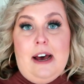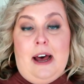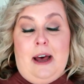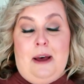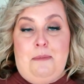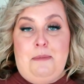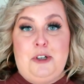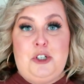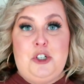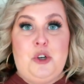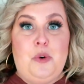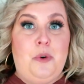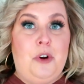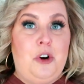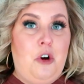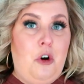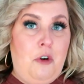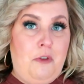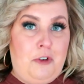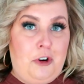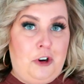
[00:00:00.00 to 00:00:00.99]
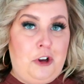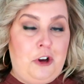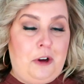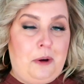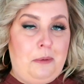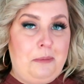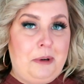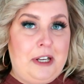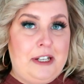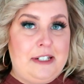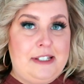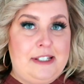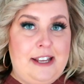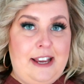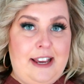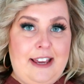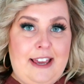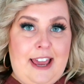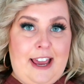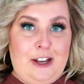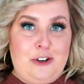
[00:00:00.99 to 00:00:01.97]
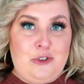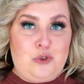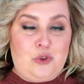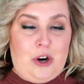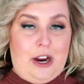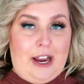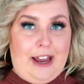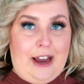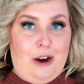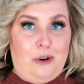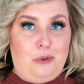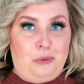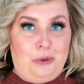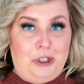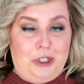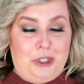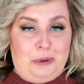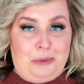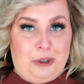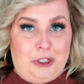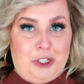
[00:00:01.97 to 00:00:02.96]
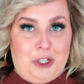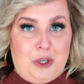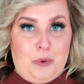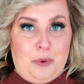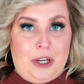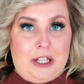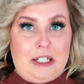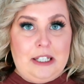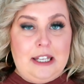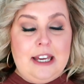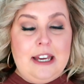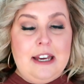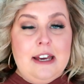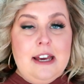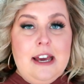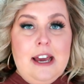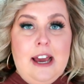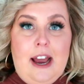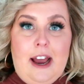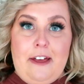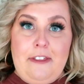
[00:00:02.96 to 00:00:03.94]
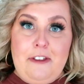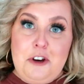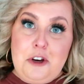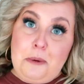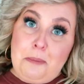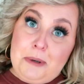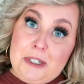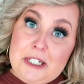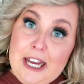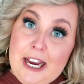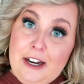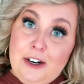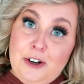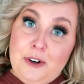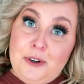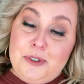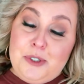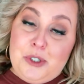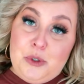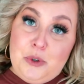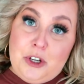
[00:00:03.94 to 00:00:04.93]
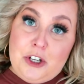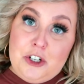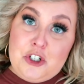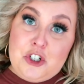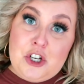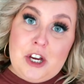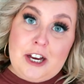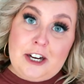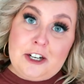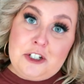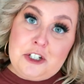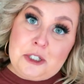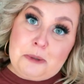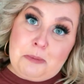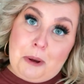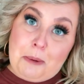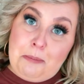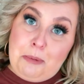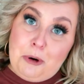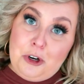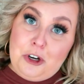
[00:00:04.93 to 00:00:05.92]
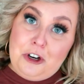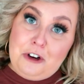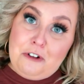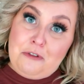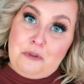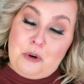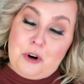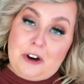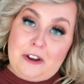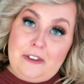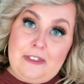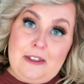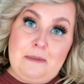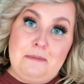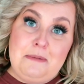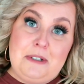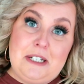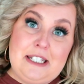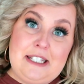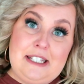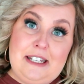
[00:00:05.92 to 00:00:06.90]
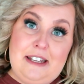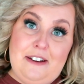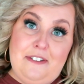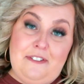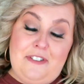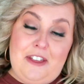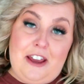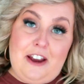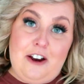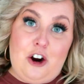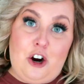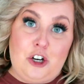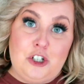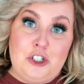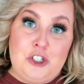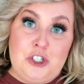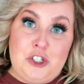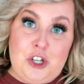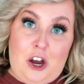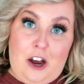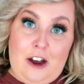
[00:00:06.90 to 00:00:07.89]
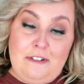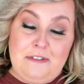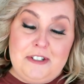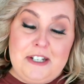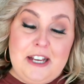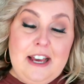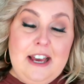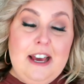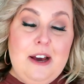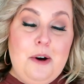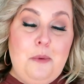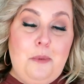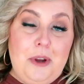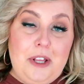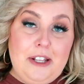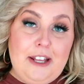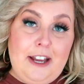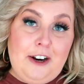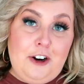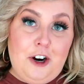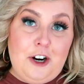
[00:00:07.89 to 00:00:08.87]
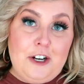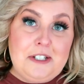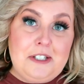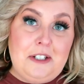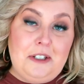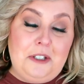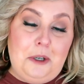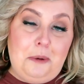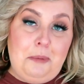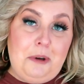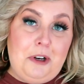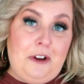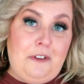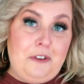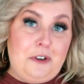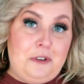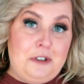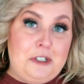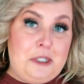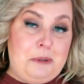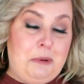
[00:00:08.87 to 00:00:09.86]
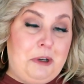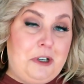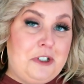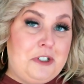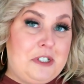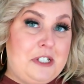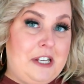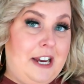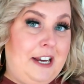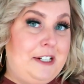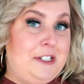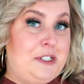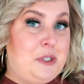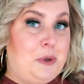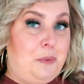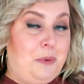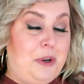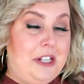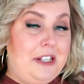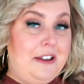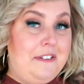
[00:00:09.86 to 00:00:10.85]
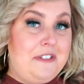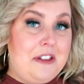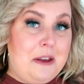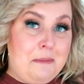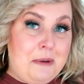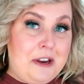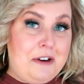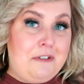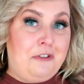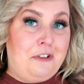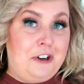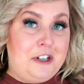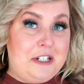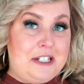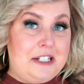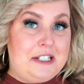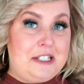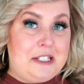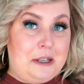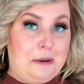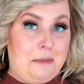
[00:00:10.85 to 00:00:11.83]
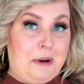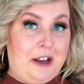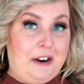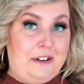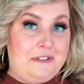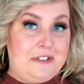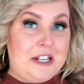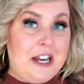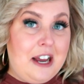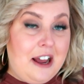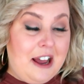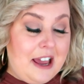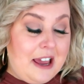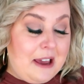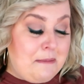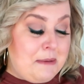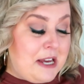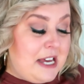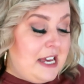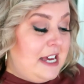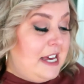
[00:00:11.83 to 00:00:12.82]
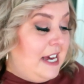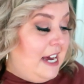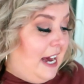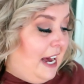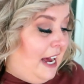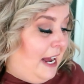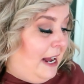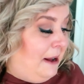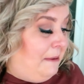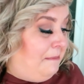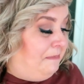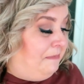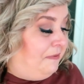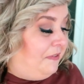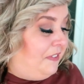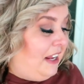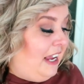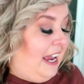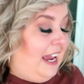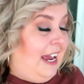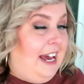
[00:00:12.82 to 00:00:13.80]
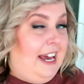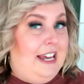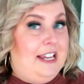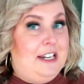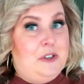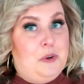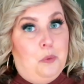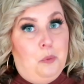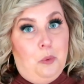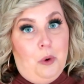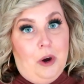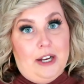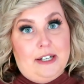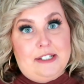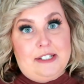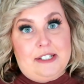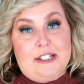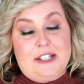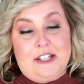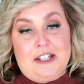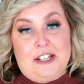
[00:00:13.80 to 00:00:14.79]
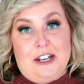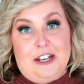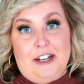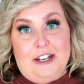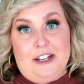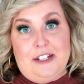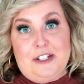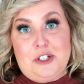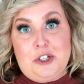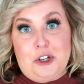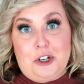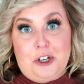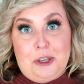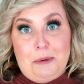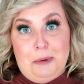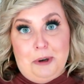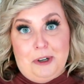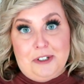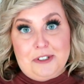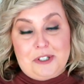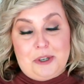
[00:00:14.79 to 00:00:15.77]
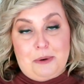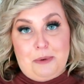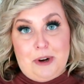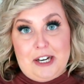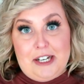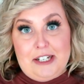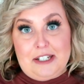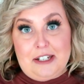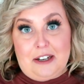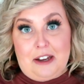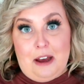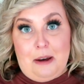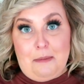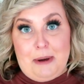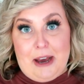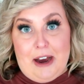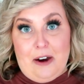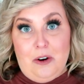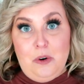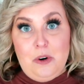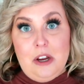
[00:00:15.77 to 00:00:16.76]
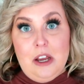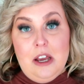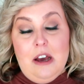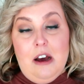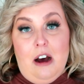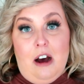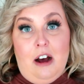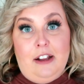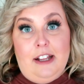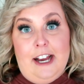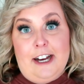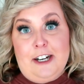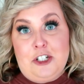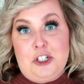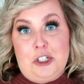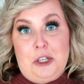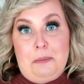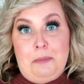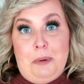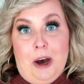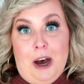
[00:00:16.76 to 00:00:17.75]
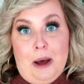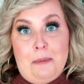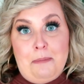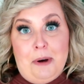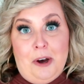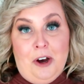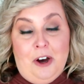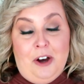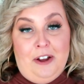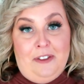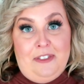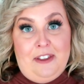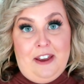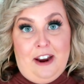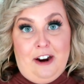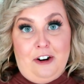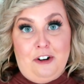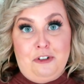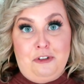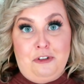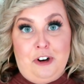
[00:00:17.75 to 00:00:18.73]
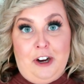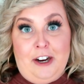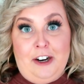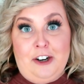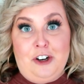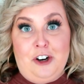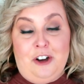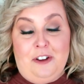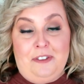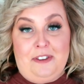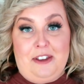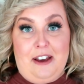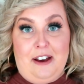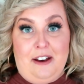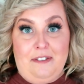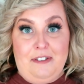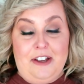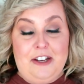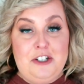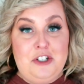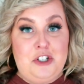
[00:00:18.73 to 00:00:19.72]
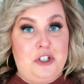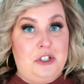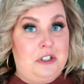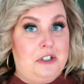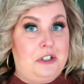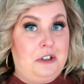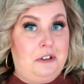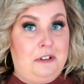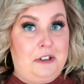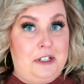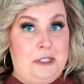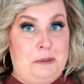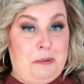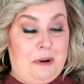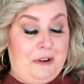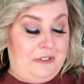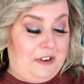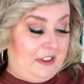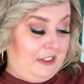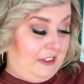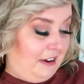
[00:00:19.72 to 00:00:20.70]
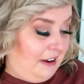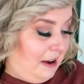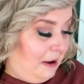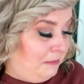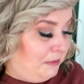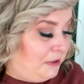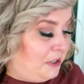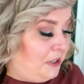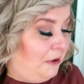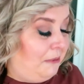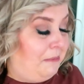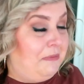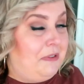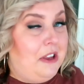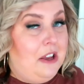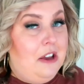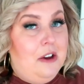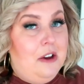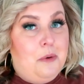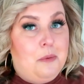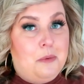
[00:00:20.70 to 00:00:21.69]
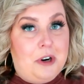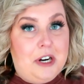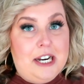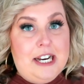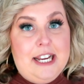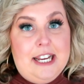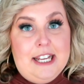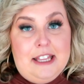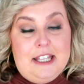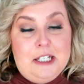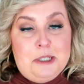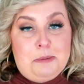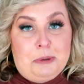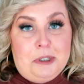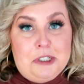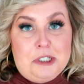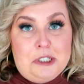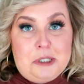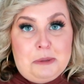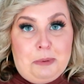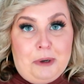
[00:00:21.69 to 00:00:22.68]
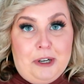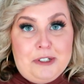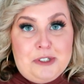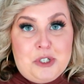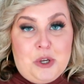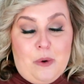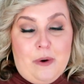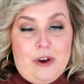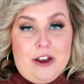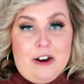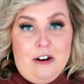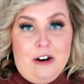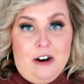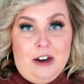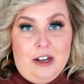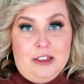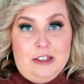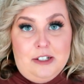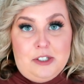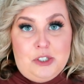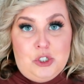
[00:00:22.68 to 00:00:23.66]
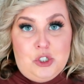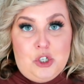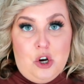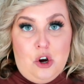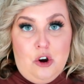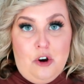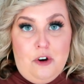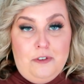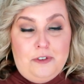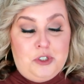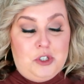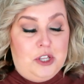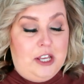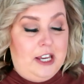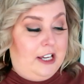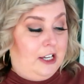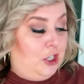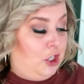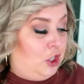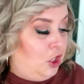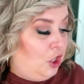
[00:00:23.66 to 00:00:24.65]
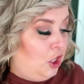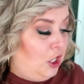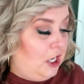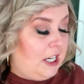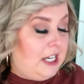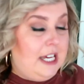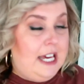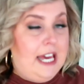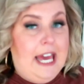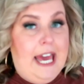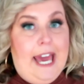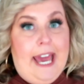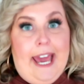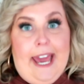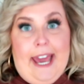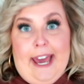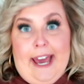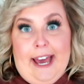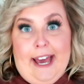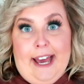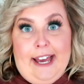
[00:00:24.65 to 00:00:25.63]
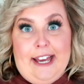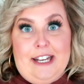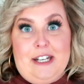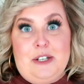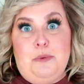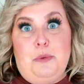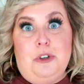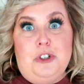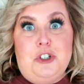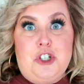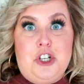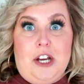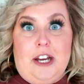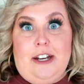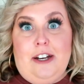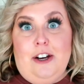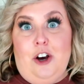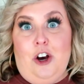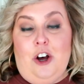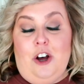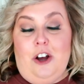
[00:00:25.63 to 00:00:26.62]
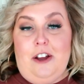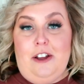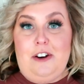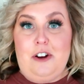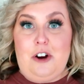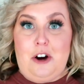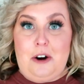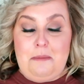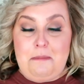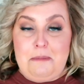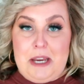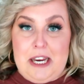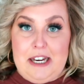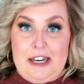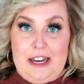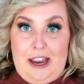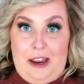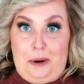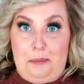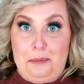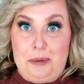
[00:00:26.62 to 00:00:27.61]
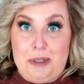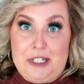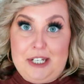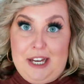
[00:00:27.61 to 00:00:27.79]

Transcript: but you don't want to overcook them because they can dry out really, really quickly. And then your potatoes, you can check just by putting a fork in them to see if they are soft. We like ours a little bit on the crispier side, so we leave them in for a decent amount of time, and once the turkey balls are ready to come out, I'll actually pop on the air fryer on the oven just to crisp everything up. So we're gonna get these Brussels sprouts going on the stove so they can cook, and we'll check on our meat and